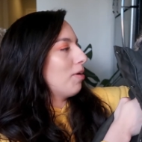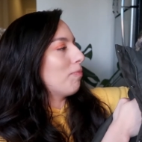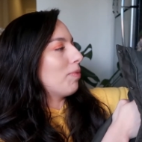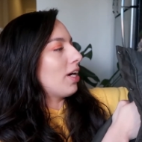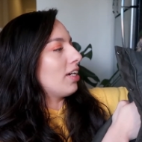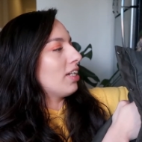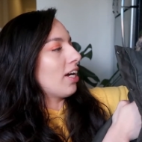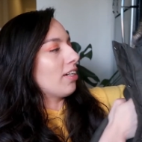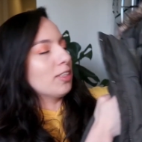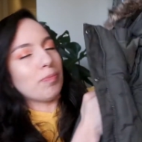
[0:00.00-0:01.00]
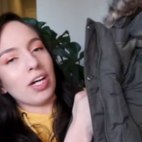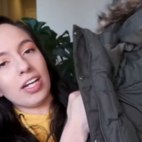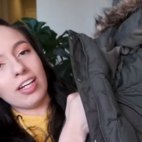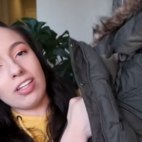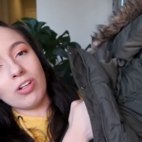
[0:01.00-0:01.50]
But yeah, it's
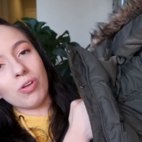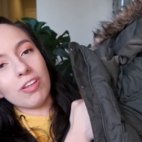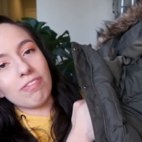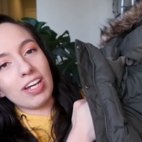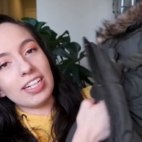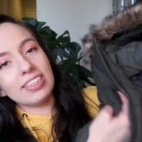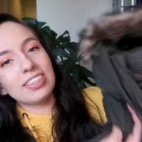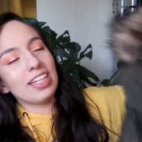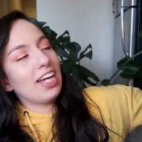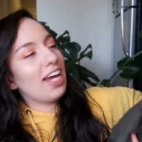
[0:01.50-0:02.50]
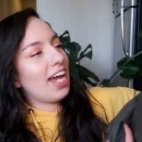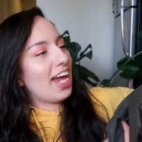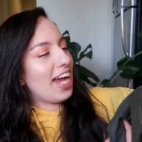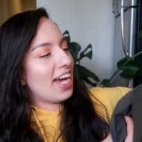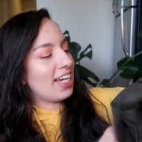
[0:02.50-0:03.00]
by the North Face,
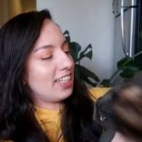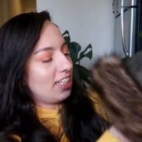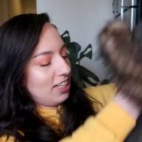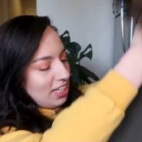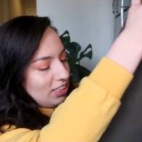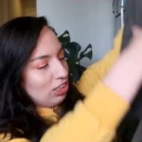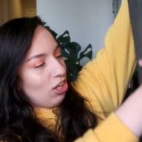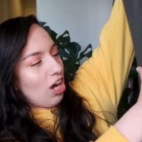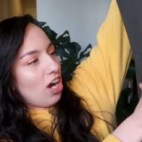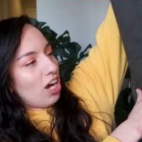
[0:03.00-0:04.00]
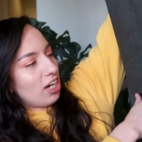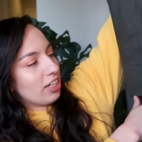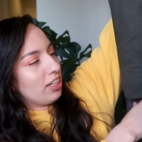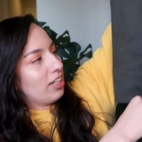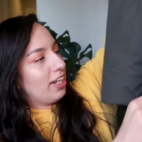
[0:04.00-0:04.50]
and it's
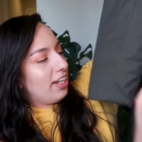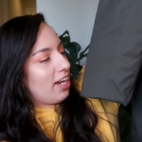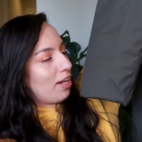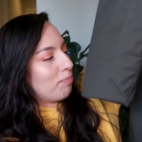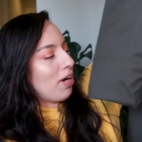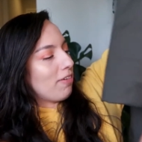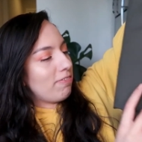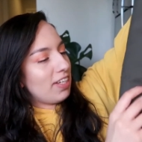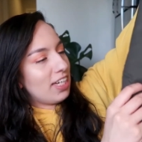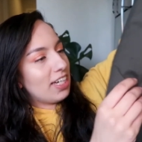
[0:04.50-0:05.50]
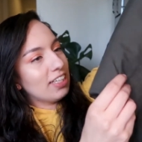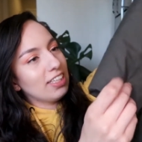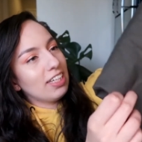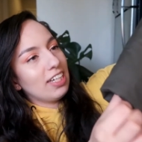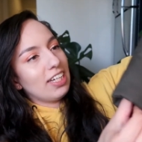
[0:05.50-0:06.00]
long and puffy,
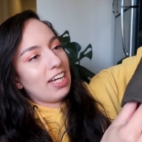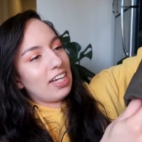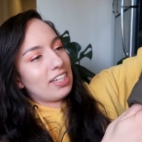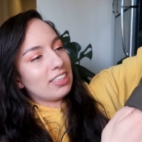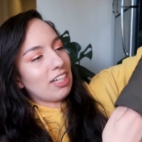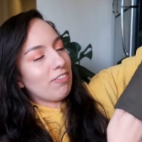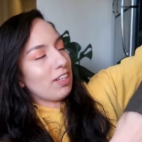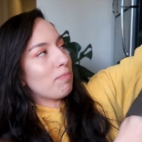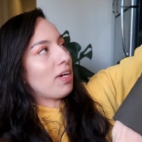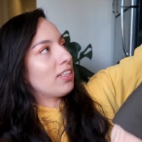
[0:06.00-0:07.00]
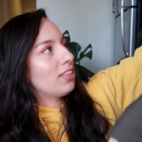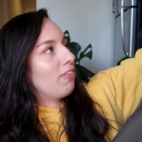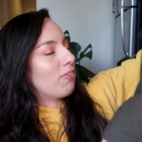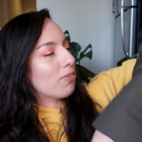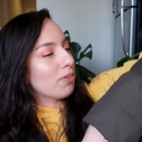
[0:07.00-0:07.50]
and definitely meant
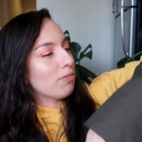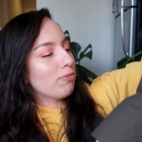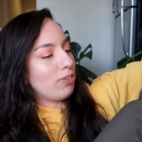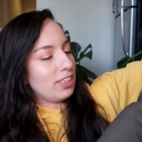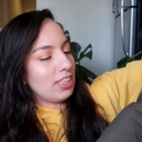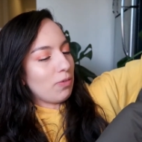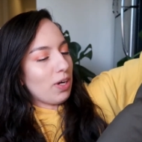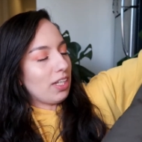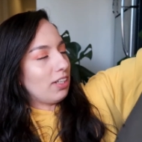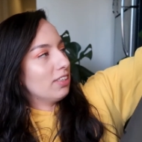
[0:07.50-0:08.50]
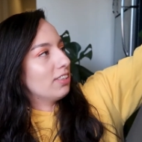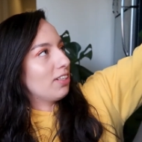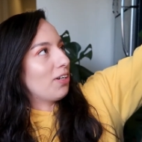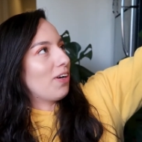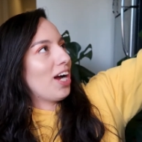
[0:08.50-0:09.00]
for freezing weather.
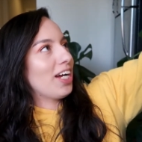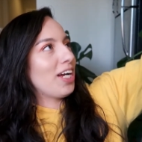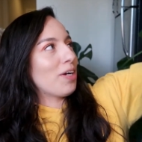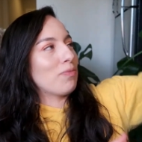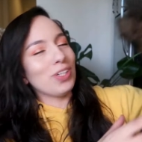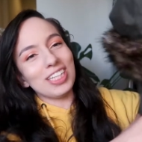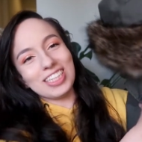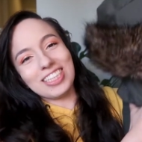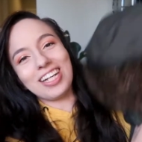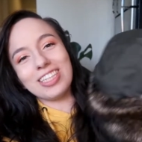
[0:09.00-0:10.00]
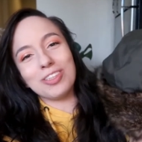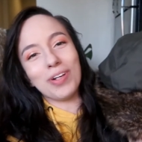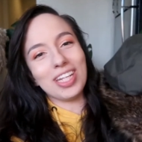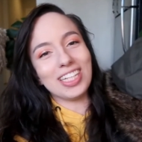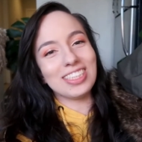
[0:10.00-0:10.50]
So I am really excited to
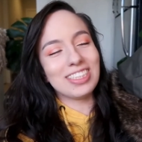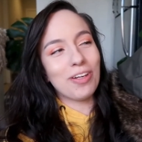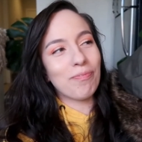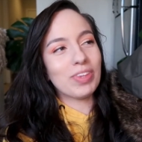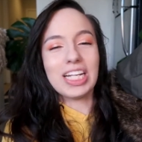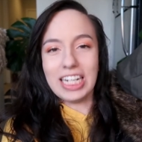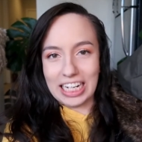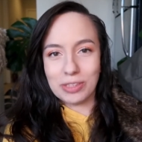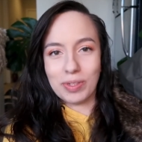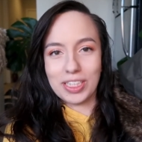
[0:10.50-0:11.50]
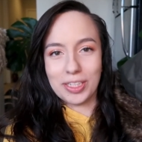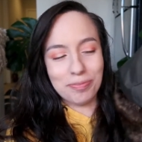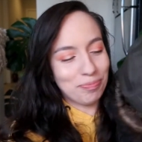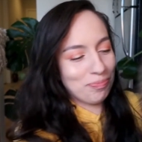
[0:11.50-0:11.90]
wear this next winter.